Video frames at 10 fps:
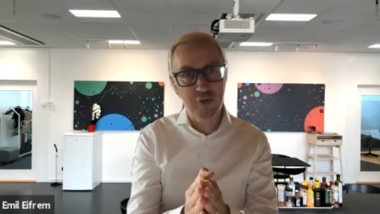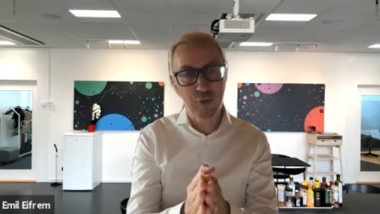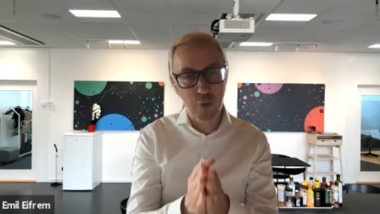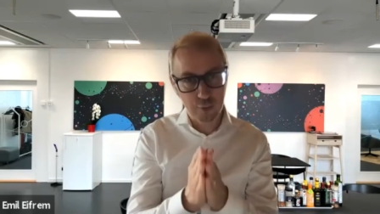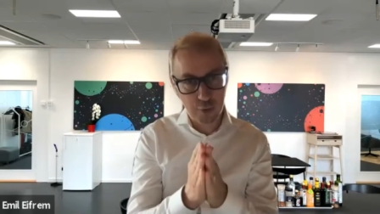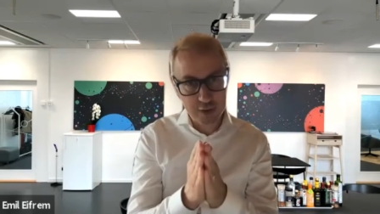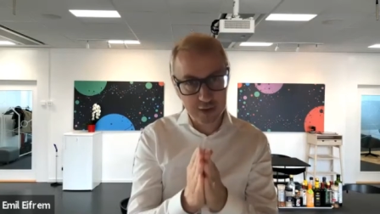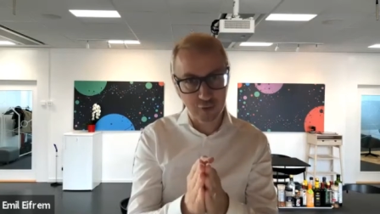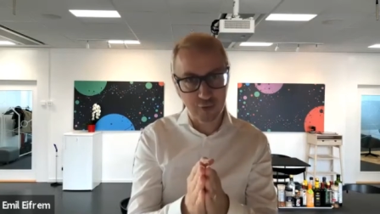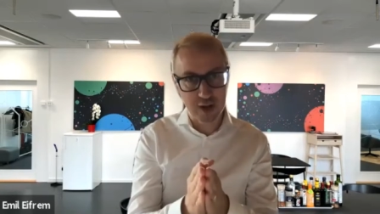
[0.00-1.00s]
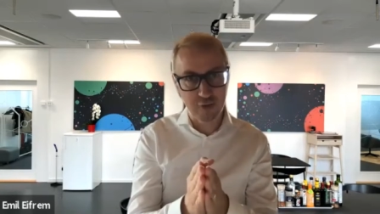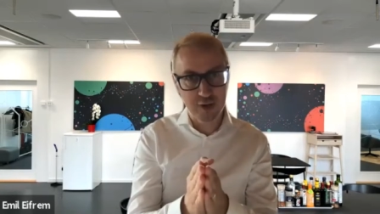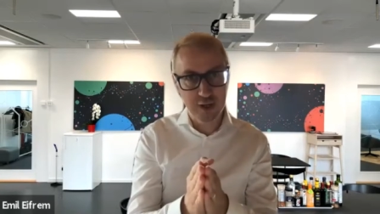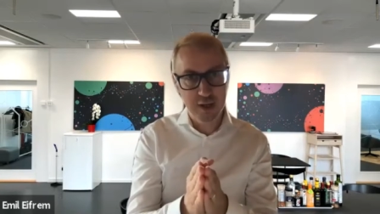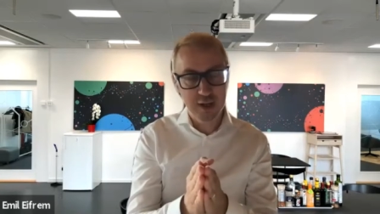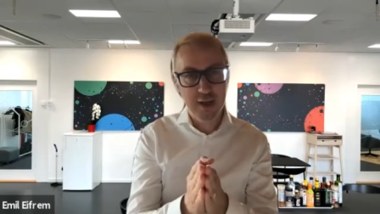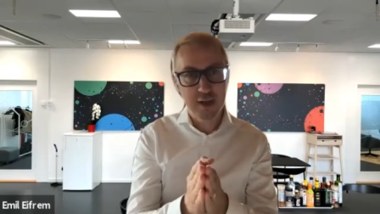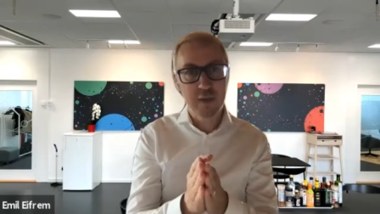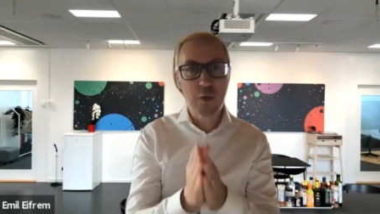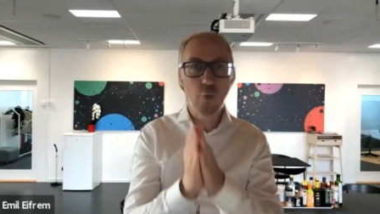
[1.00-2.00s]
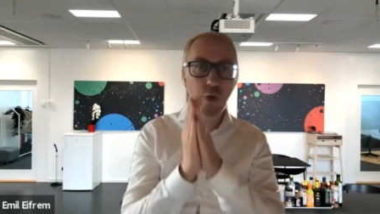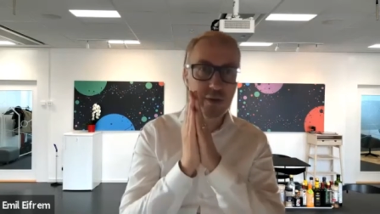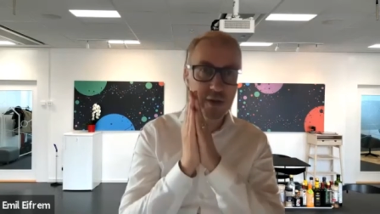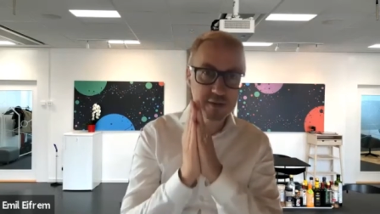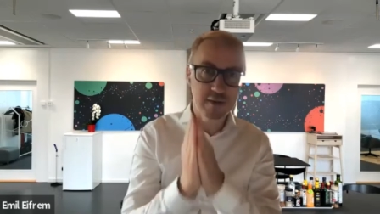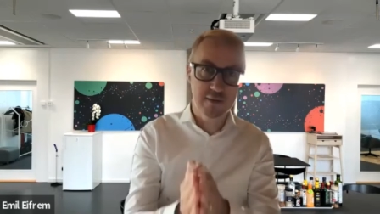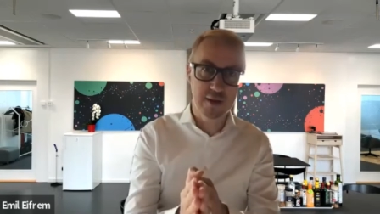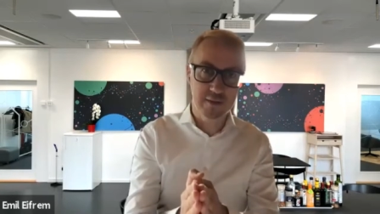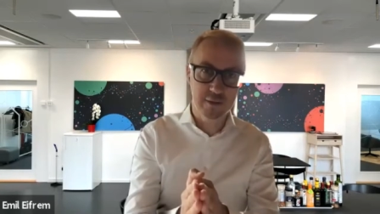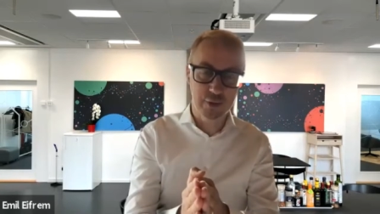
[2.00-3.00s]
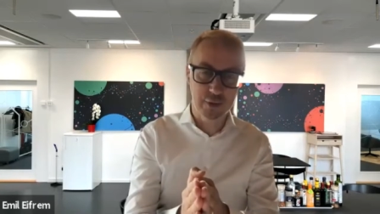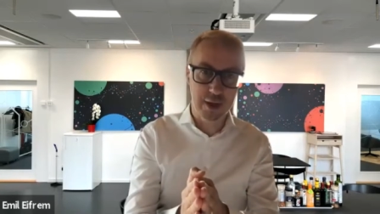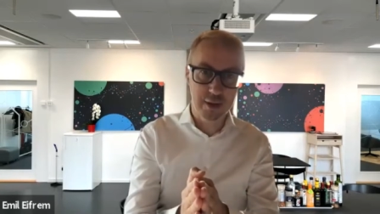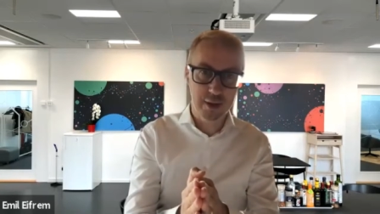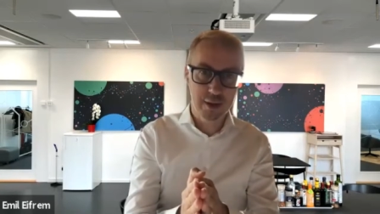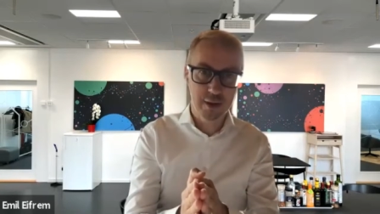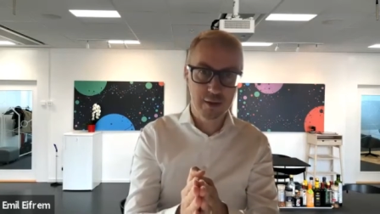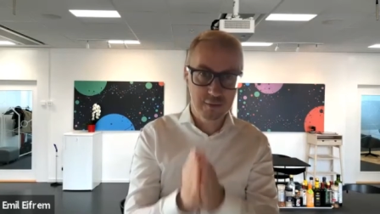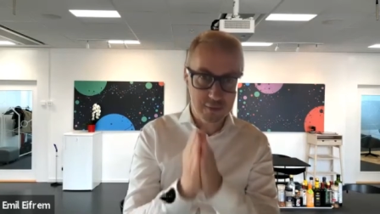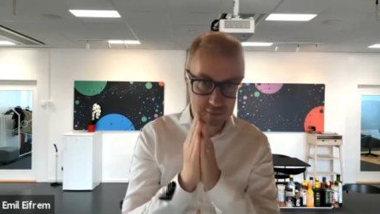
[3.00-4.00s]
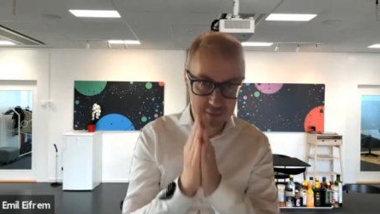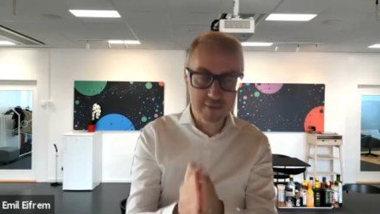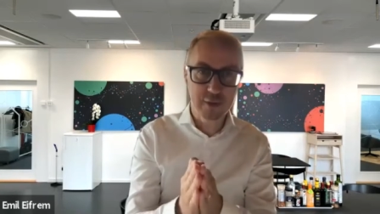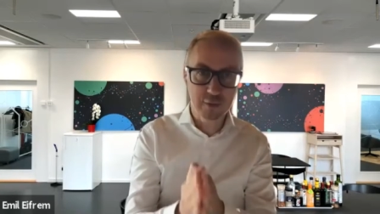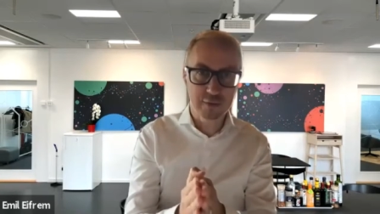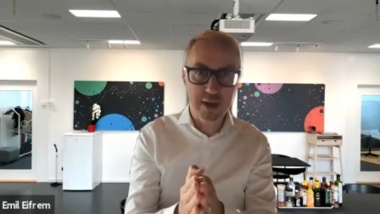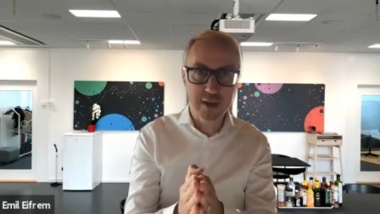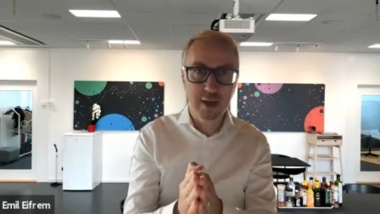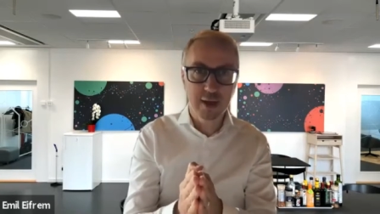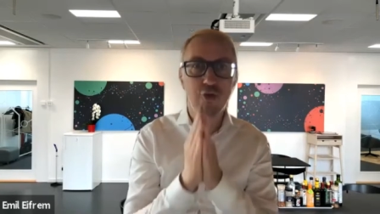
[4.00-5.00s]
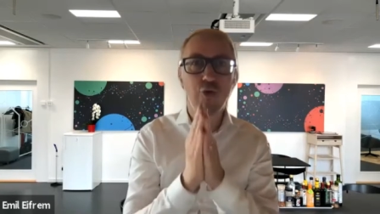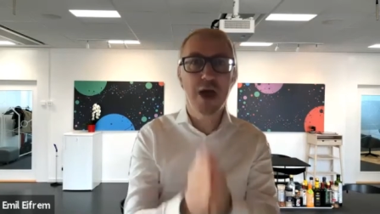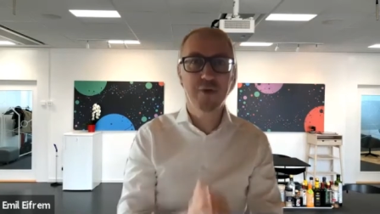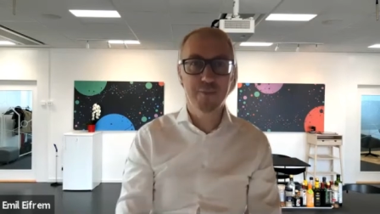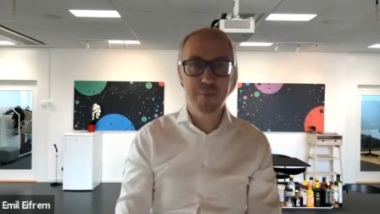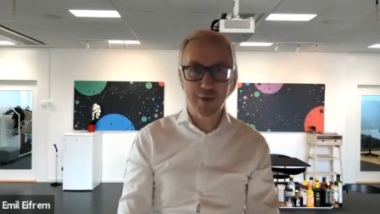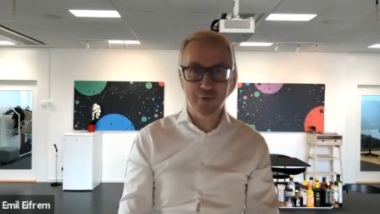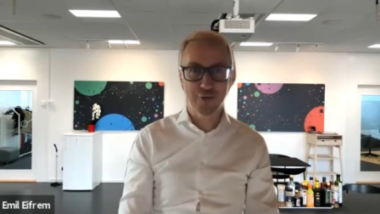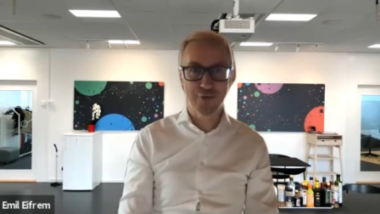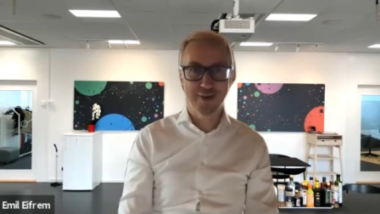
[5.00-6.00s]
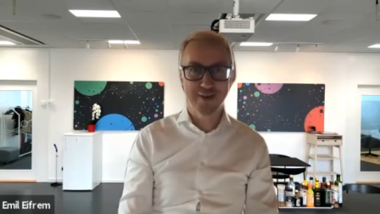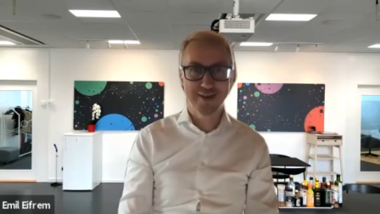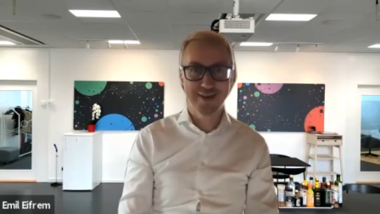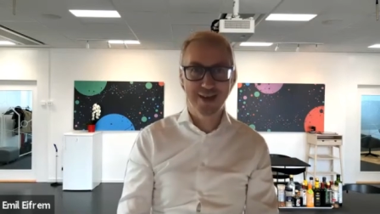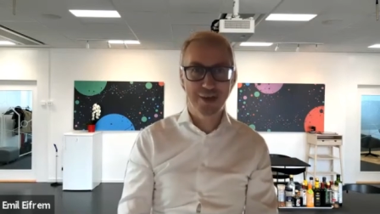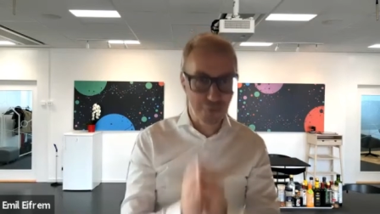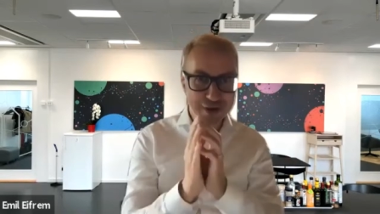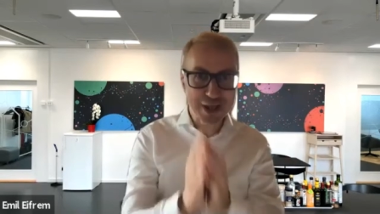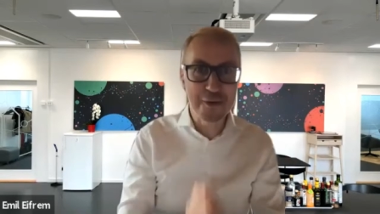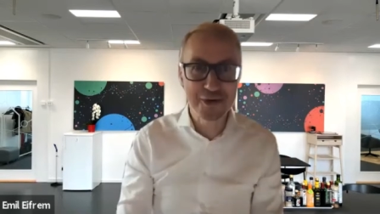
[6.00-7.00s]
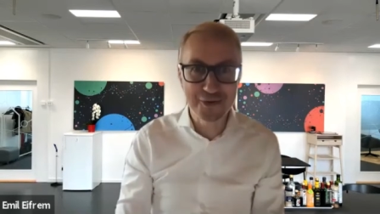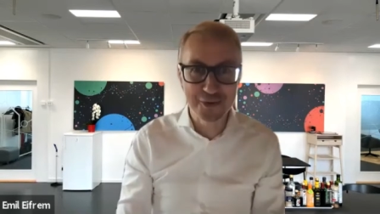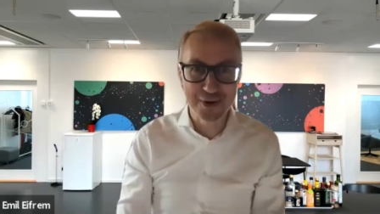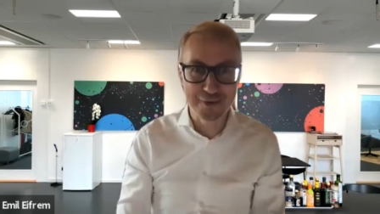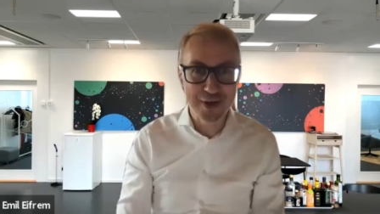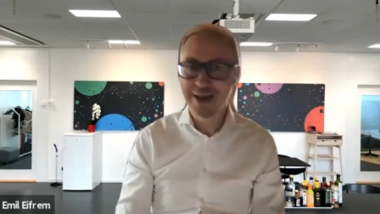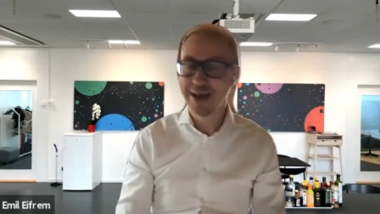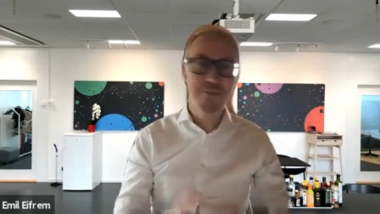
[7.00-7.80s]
your go-to-market strategy, then what does success look like? Success looks like you have competitors. It's very counterintuitive. In